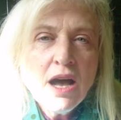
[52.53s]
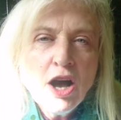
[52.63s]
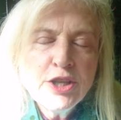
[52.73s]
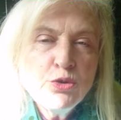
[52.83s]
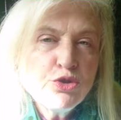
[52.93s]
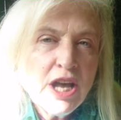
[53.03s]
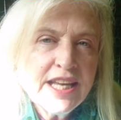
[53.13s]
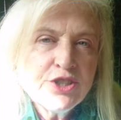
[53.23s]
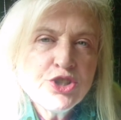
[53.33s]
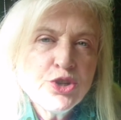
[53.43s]
Are you
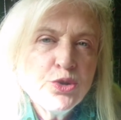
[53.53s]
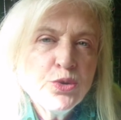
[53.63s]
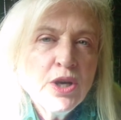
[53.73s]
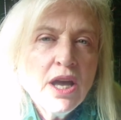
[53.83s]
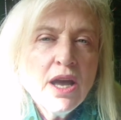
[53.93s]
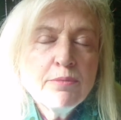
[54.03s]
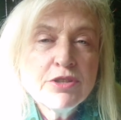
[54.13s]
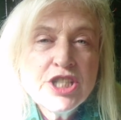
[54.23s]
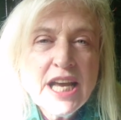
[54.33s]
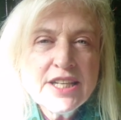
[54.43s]
trying to
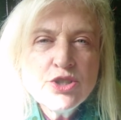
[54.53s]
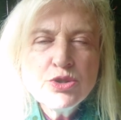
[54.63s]
protect